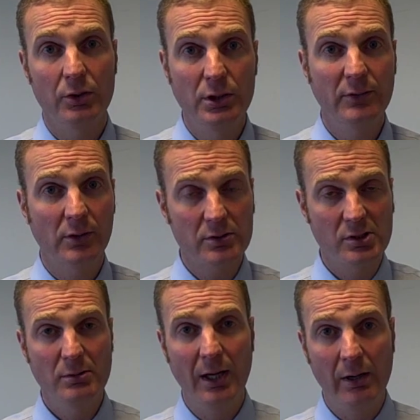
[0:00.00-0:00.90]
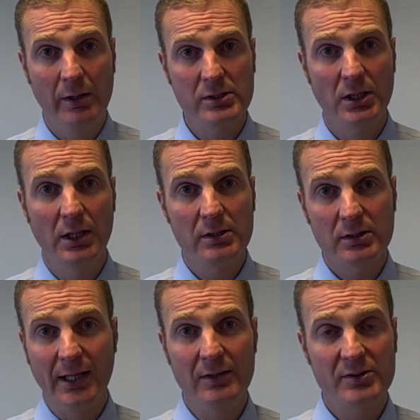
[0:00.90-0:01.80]
You've got 2 hours
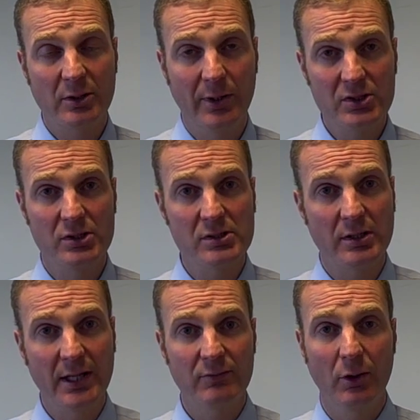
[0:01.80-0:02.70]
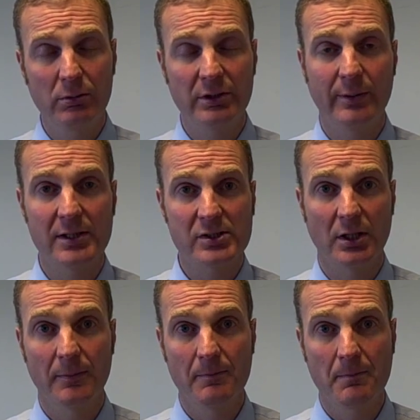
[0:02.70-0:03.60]
to answer the questions they've told you to answer.
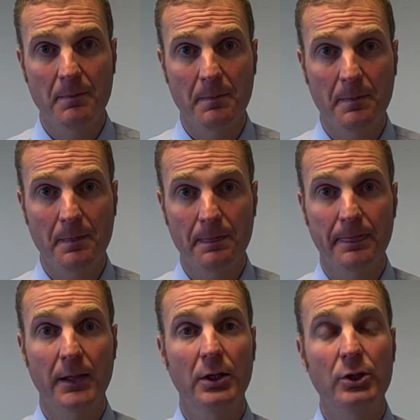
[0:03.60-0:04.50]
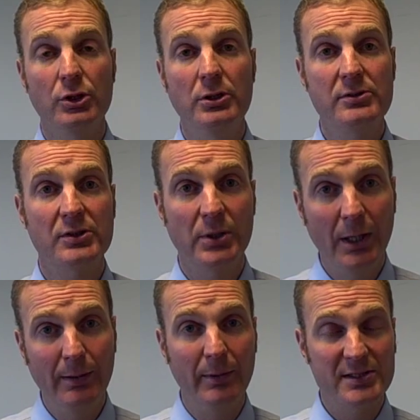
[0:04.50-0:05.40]
Use the
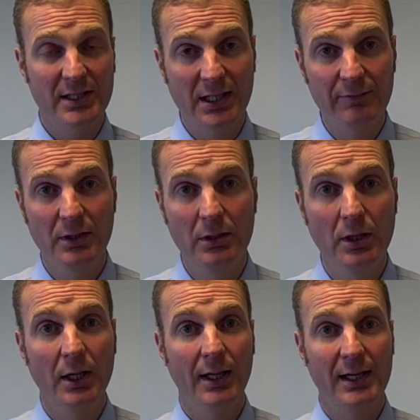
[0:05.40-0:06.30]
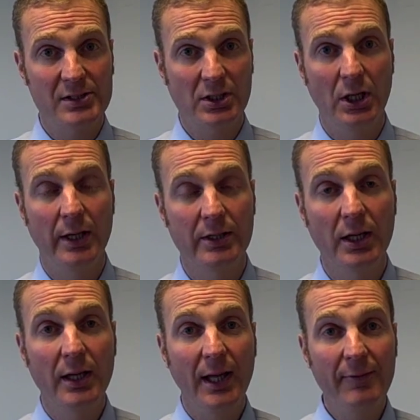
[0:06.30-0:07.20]
time limits they give you as a guide.
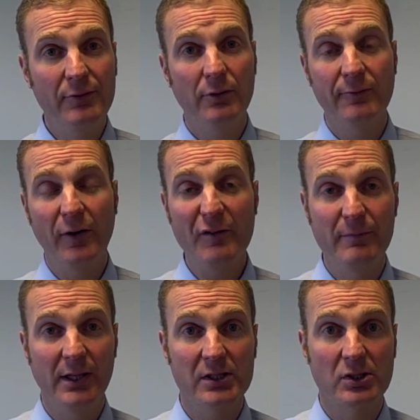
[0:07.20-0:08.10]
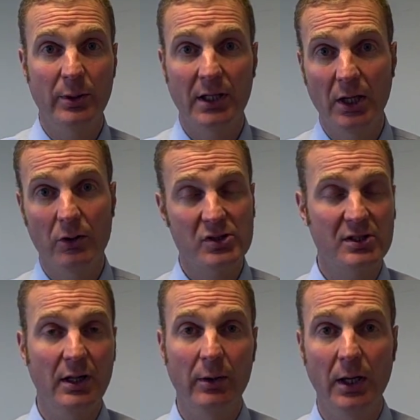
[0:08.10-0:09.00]
If you're 5 minutes quicker or
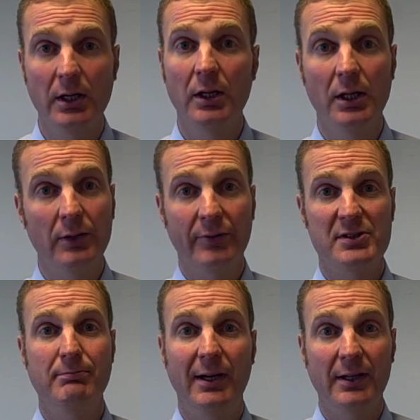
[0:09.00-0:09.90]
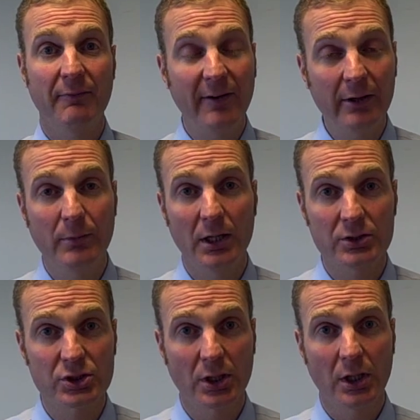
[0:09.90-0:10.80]
slower, doesn't matter very
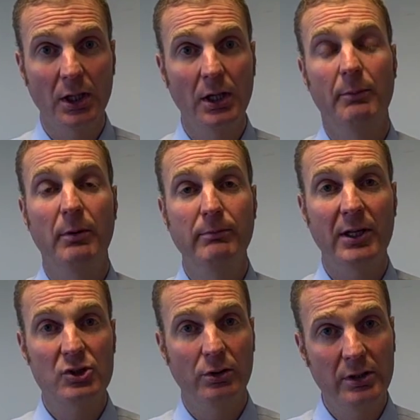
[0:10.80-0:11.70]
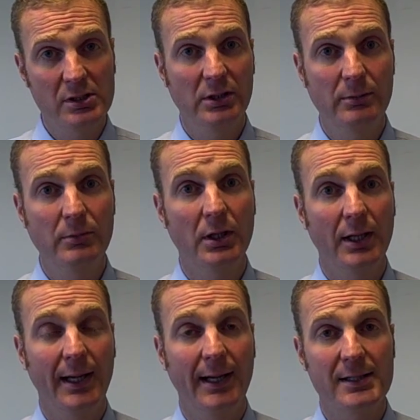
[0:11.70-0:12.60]
much, but make sure you're using them
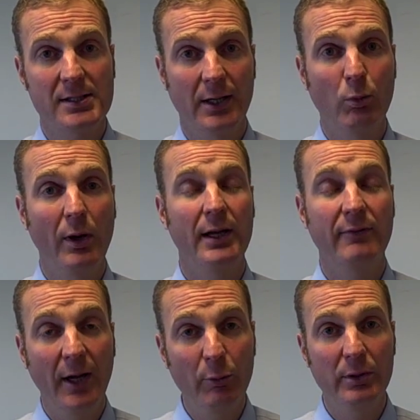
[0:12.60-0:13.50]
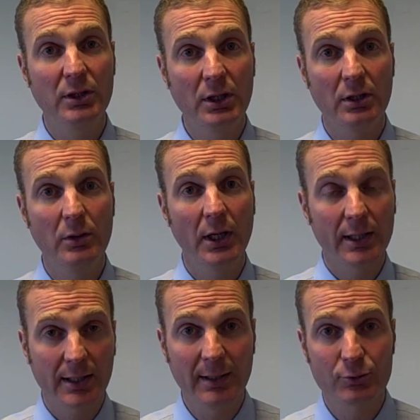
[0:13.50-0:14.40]
as a way of helping you
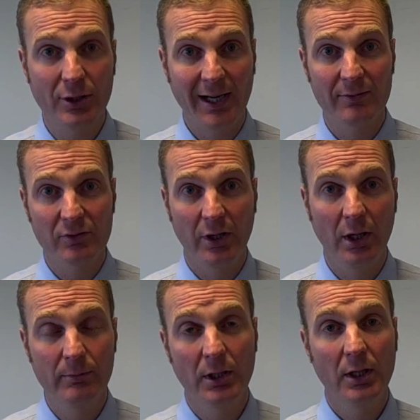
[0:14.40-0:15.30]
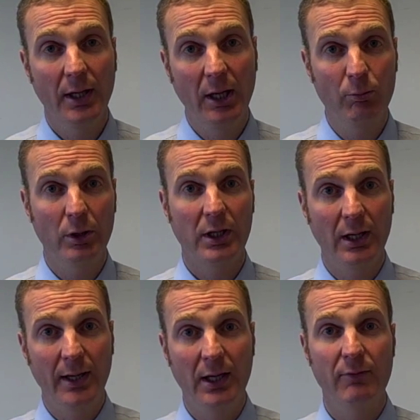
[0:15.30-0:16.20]
keep track of time and work
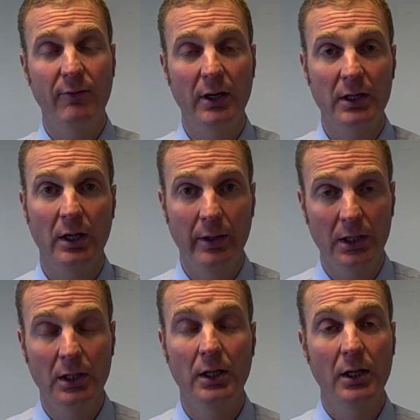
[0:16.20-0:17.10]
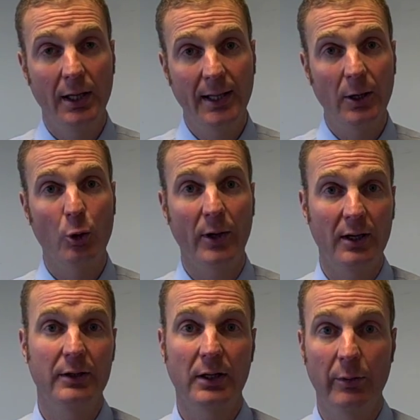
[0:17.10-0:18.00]
out how far you're going and how
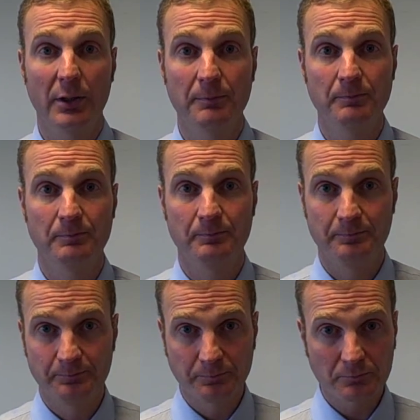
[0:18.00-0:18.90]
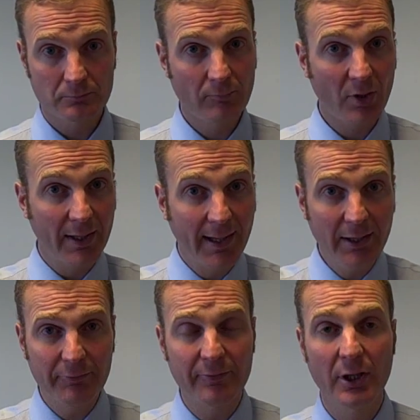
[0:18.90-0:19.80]
quickly you're going.
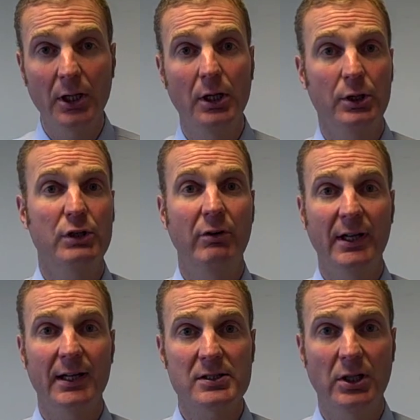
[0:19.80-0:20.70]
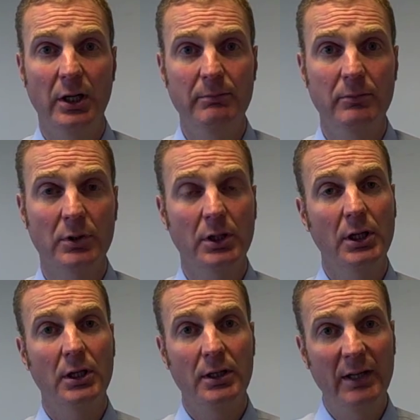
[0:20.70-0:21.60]
If you're running out of time,
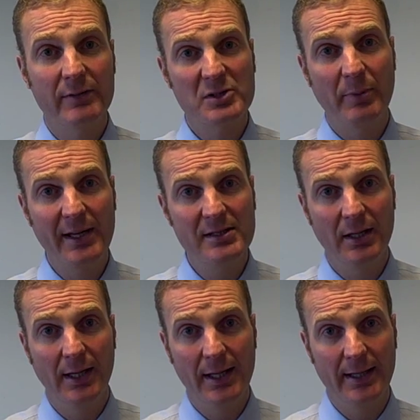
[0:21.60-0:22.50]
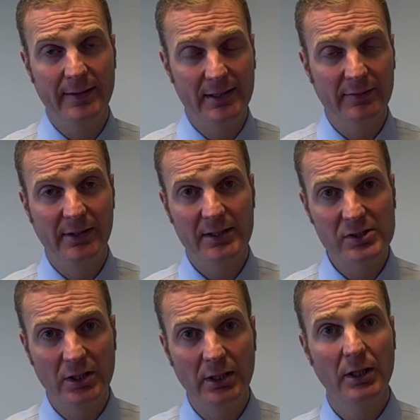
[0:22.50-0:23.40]
leave a space at the end of an
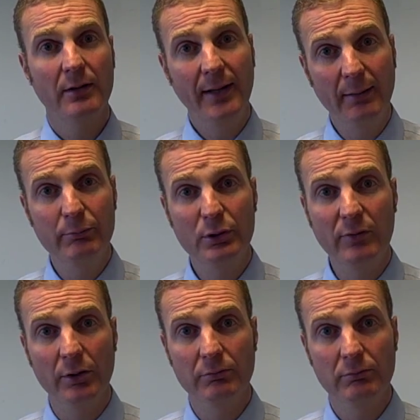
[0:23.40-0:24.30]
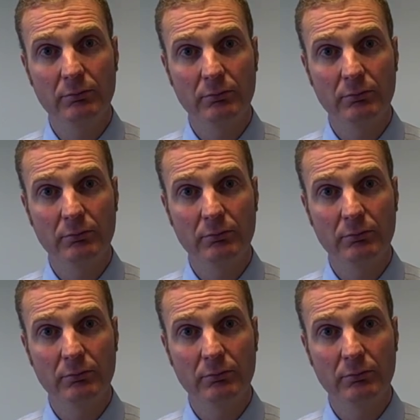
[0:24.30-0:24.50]
answer and move on.